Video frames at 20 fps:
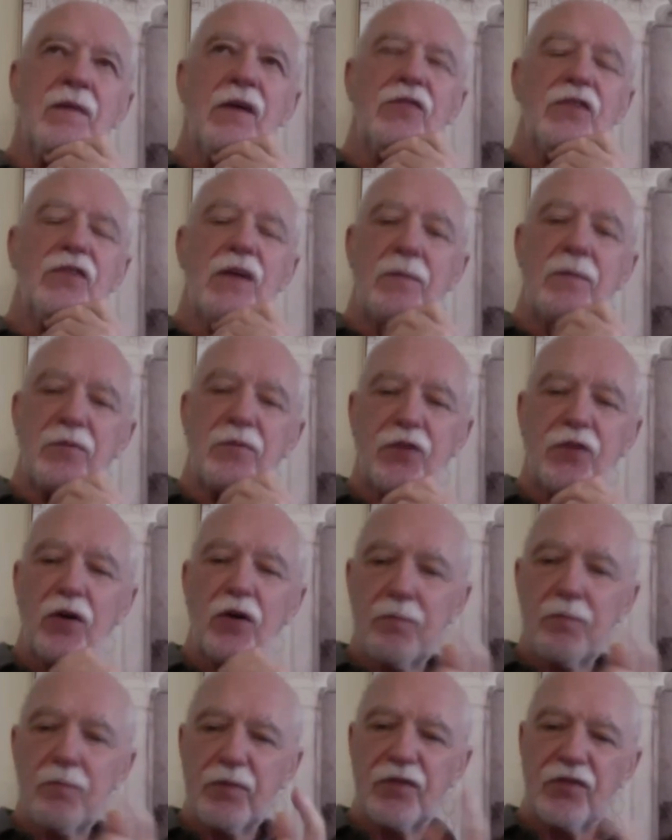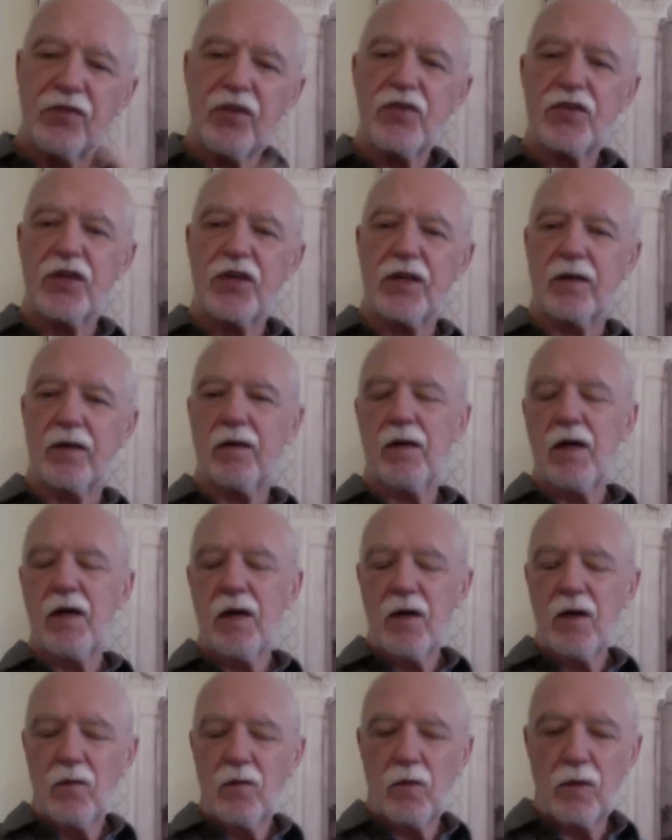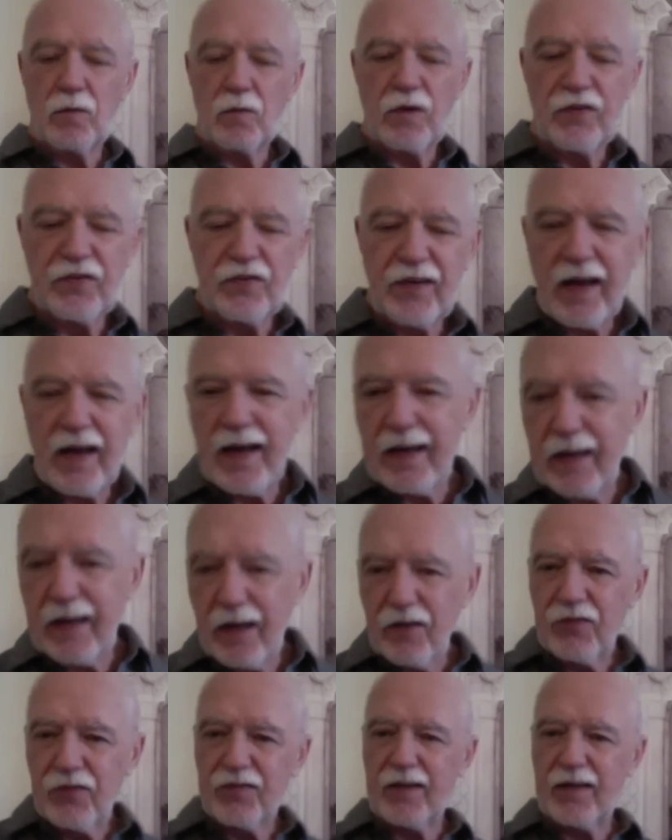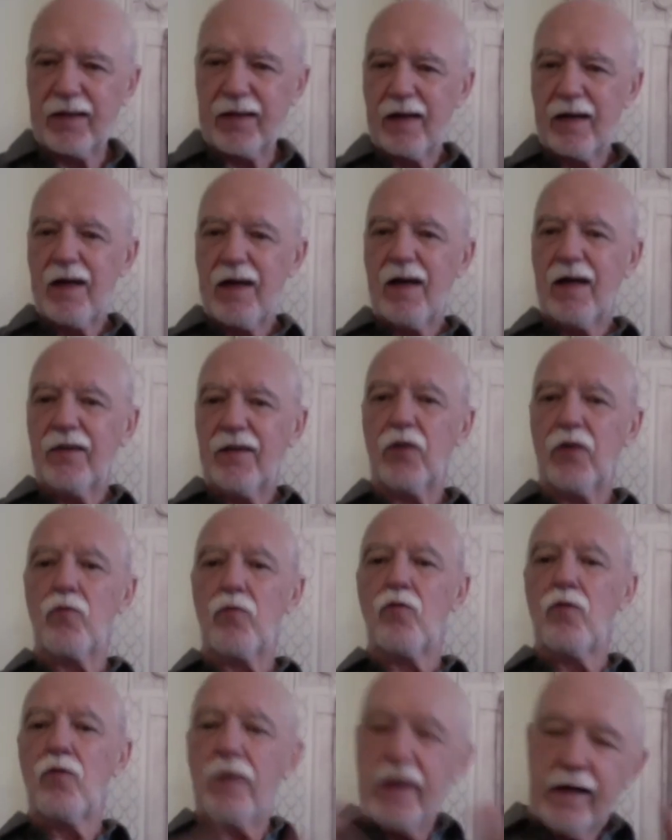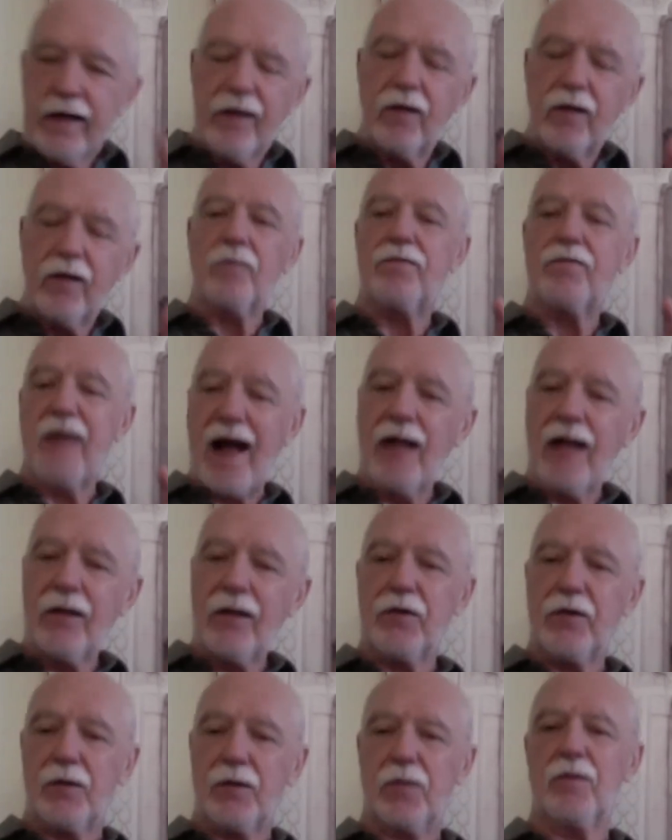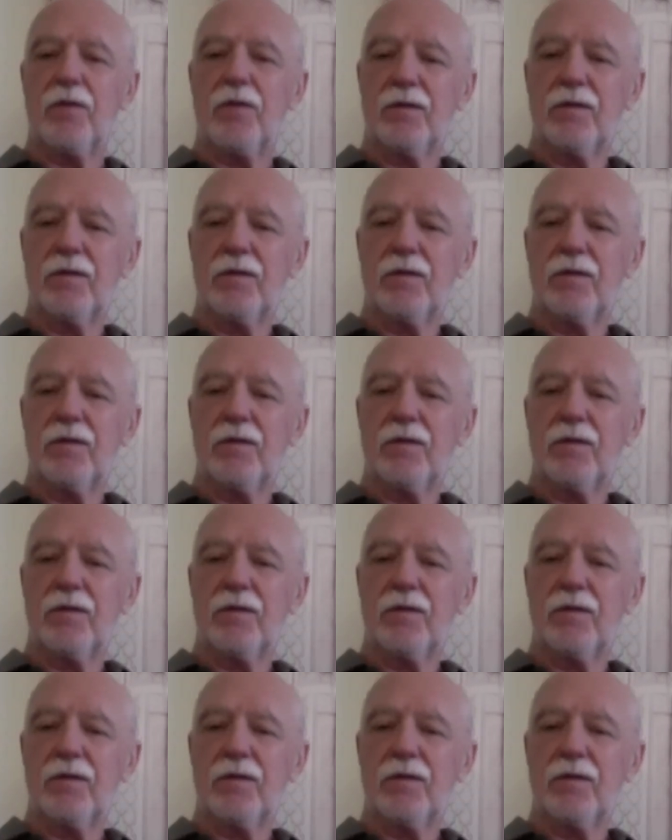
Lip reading: an absurd position, what we're saying is that the real value